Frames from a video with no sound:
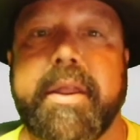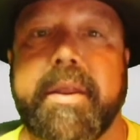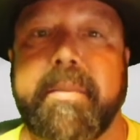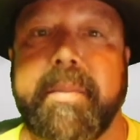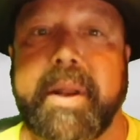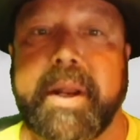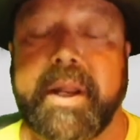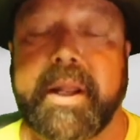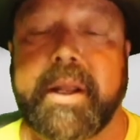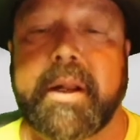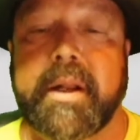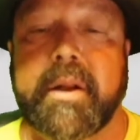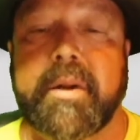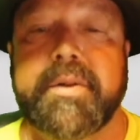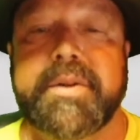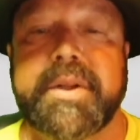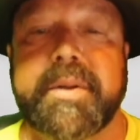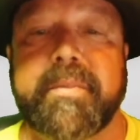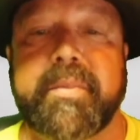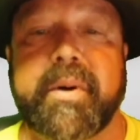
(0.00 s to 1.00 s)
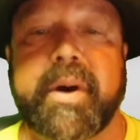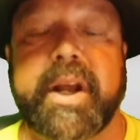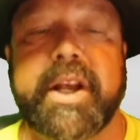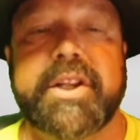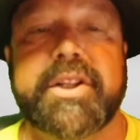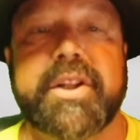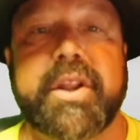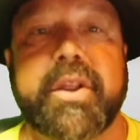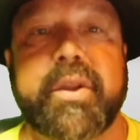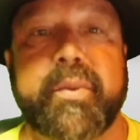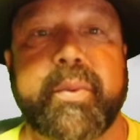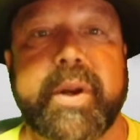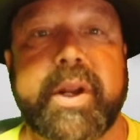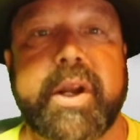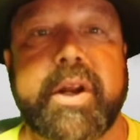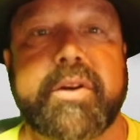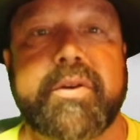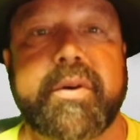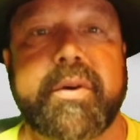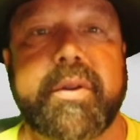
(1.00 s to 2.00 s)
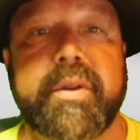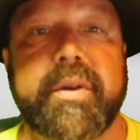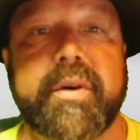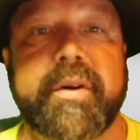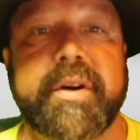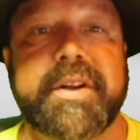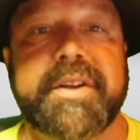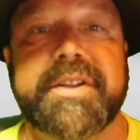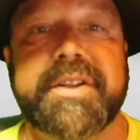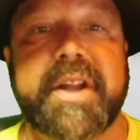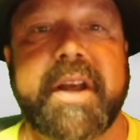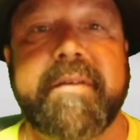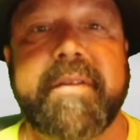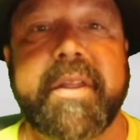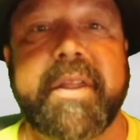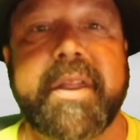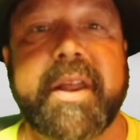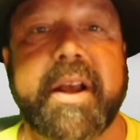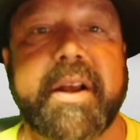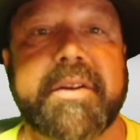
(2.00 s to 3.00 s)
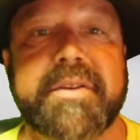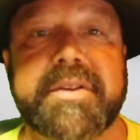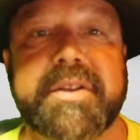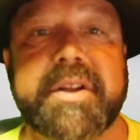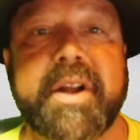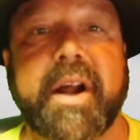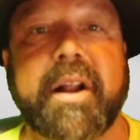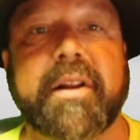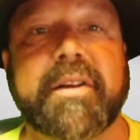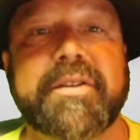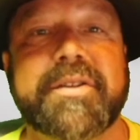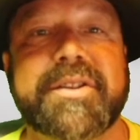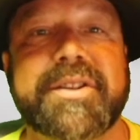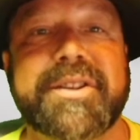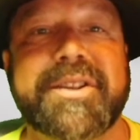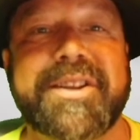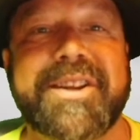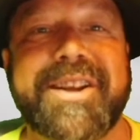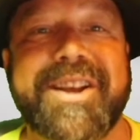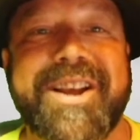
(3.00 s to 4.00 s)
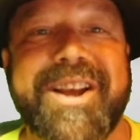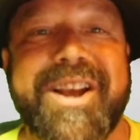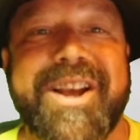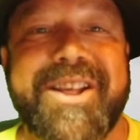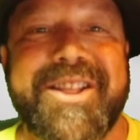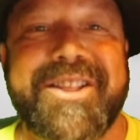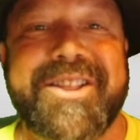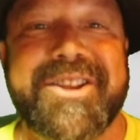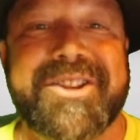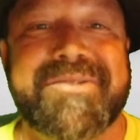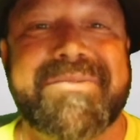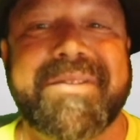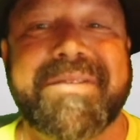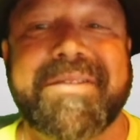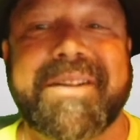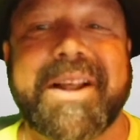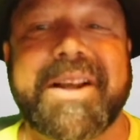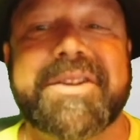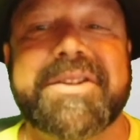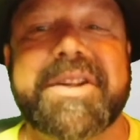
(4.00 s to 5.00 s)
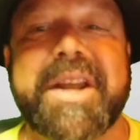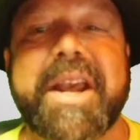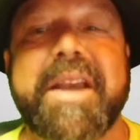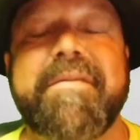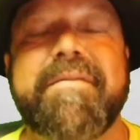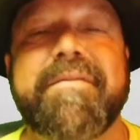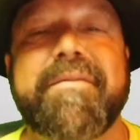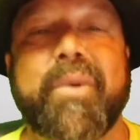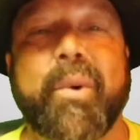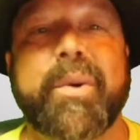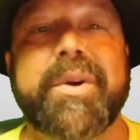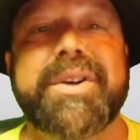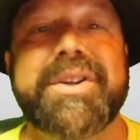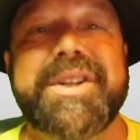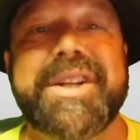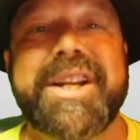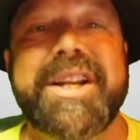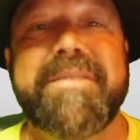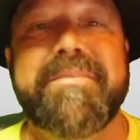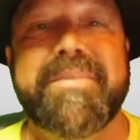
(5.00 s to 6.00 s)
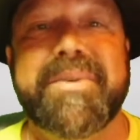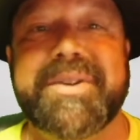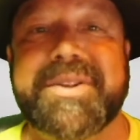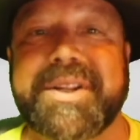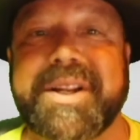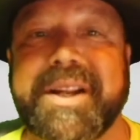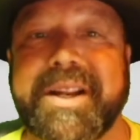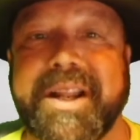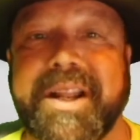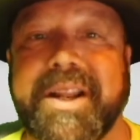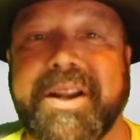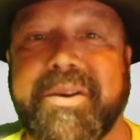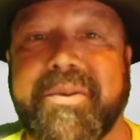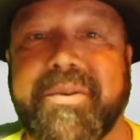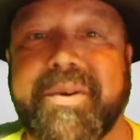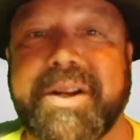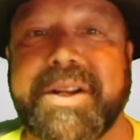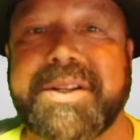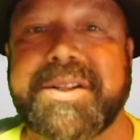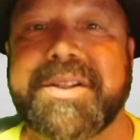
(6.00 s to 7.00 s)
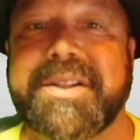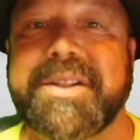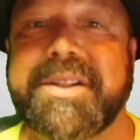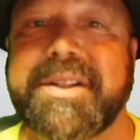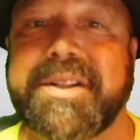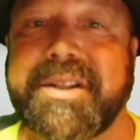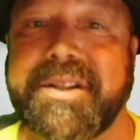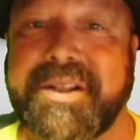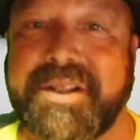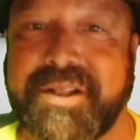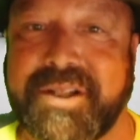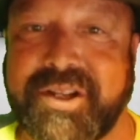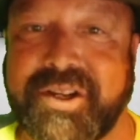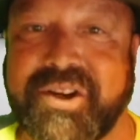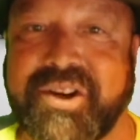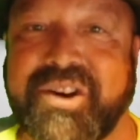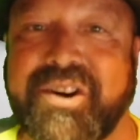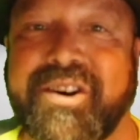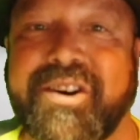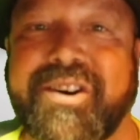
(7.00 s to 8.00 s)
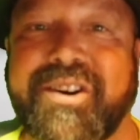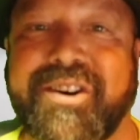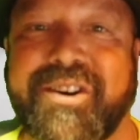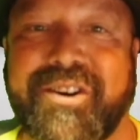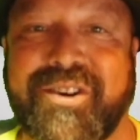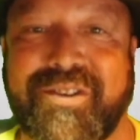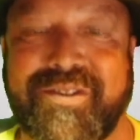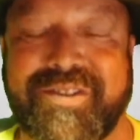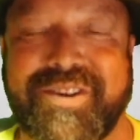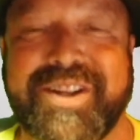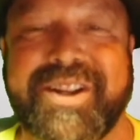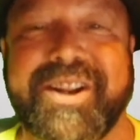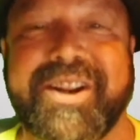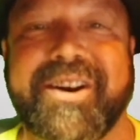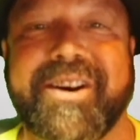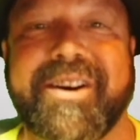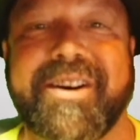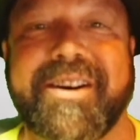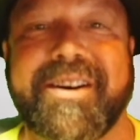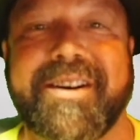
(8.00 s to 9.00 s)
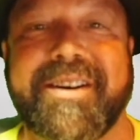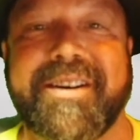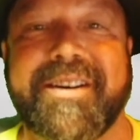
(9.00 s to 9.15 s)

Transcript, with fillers: The median closing price, three hundred thirty-seven thousand dollars. This reflects a fourteen percent increase year over year.